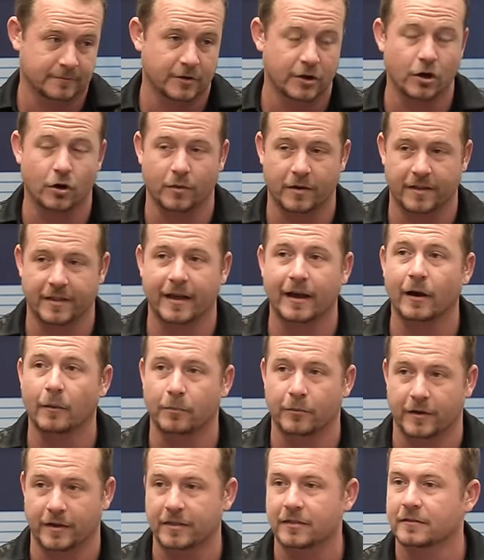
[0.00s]
No, what do they
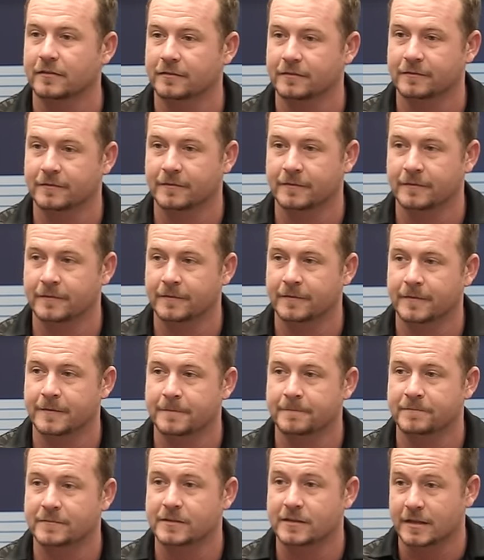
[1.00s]
help with?
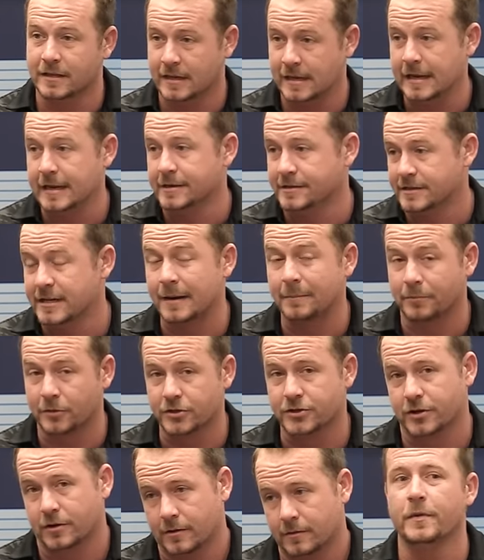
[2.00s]
Heat,
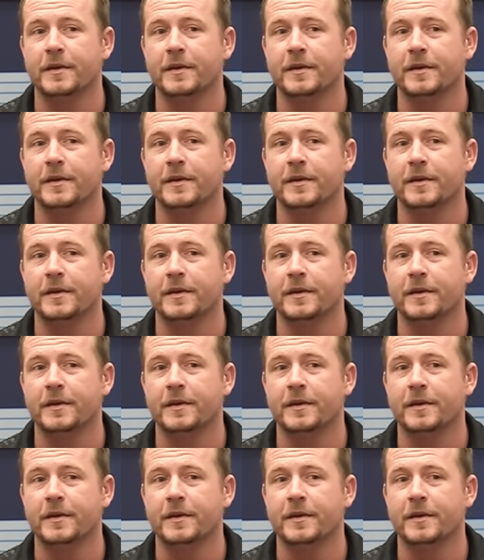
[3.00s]
temperature.